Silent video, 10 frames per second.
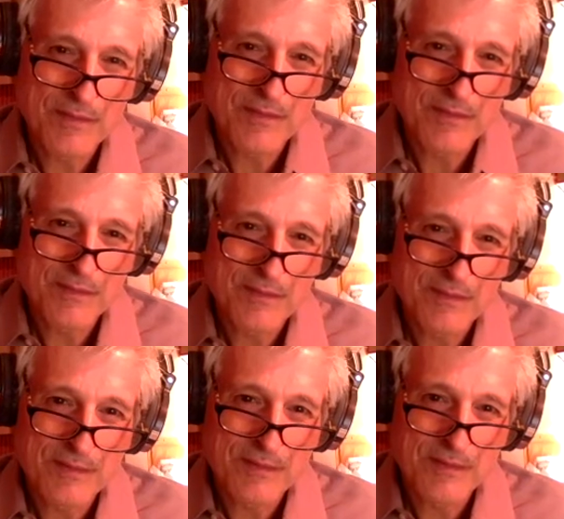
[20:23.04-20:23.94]

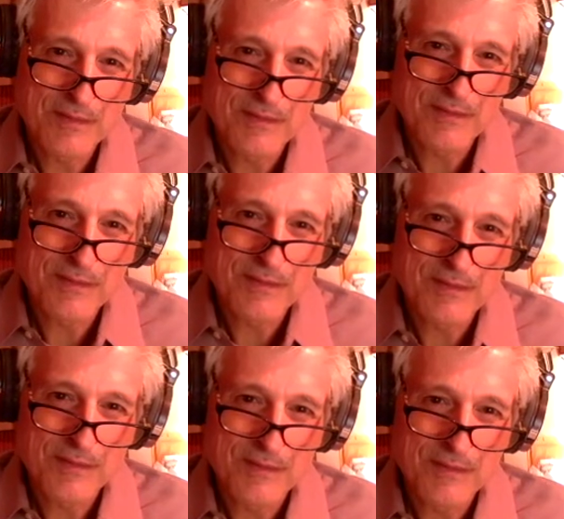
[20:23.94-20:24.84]

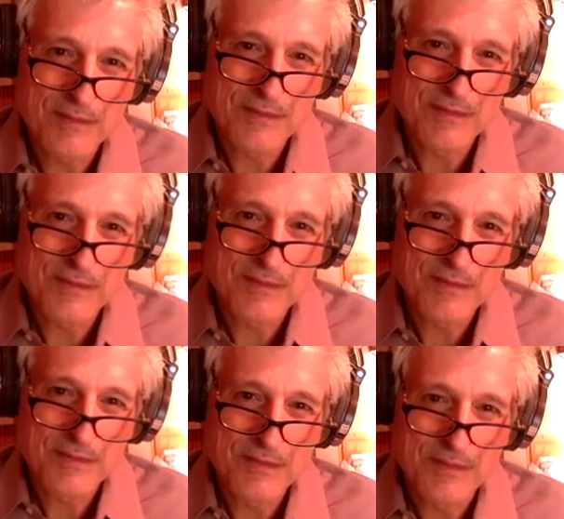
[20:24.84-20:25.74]

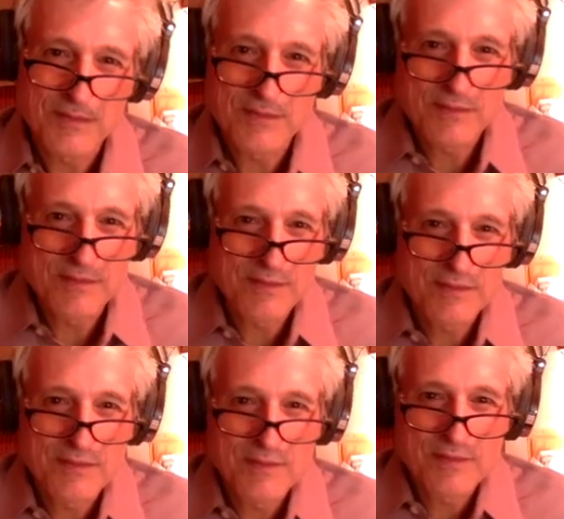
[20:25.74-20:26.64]

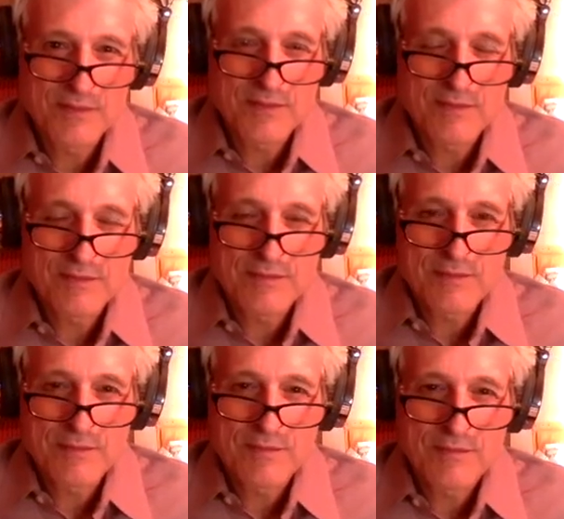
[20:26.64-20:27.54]

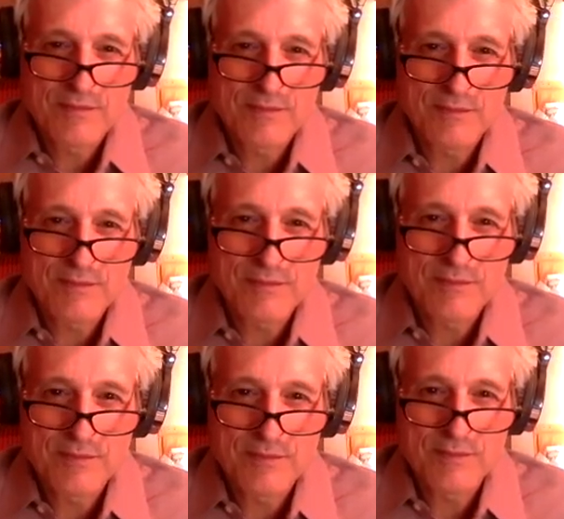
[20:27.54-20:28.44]

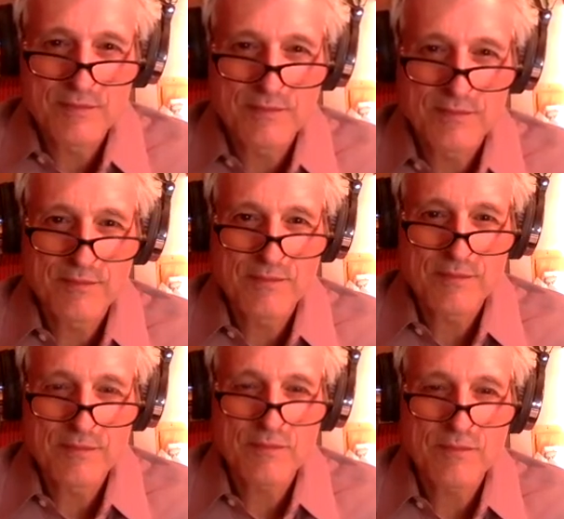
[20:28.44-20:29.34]

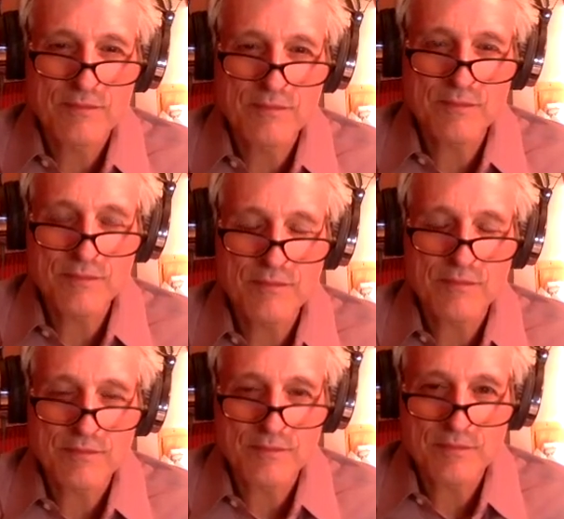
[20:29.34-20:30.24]

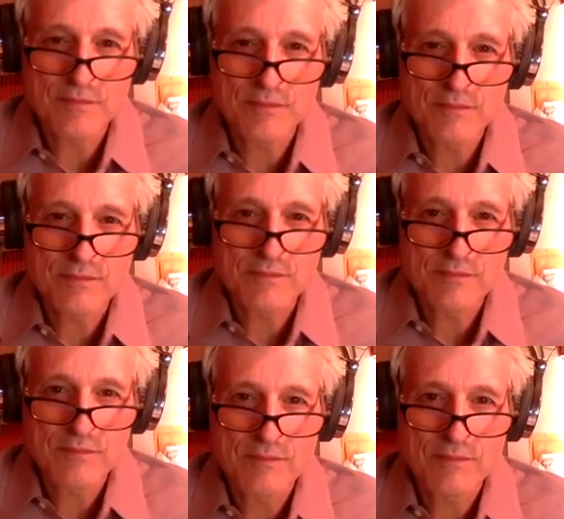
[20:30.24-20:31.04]
(silent)